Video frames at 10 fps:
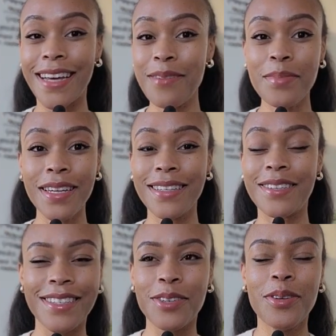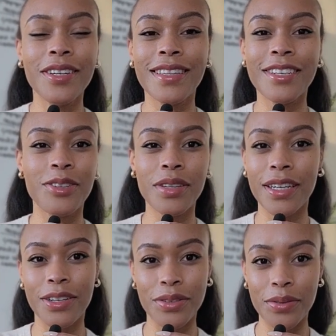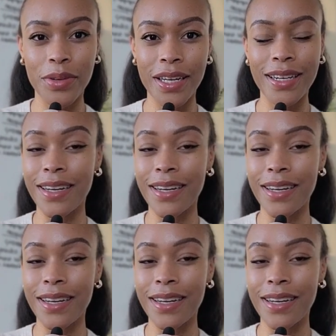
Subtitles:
that means you are literally here to win